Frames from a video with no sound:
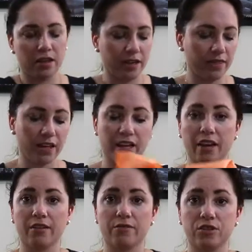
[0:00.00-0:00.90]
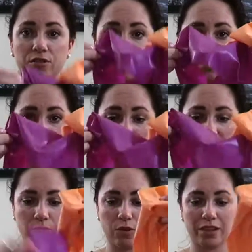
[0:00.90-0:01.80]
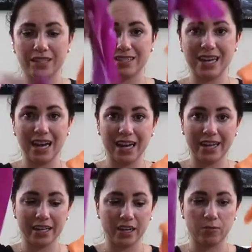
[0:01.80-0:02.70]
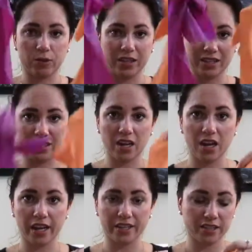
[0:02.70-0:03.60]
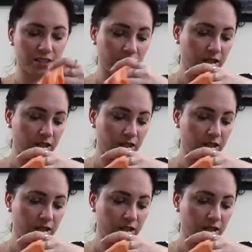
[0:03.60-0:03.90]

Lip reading: And then I have two TheraBands, one that's tied and one that's not.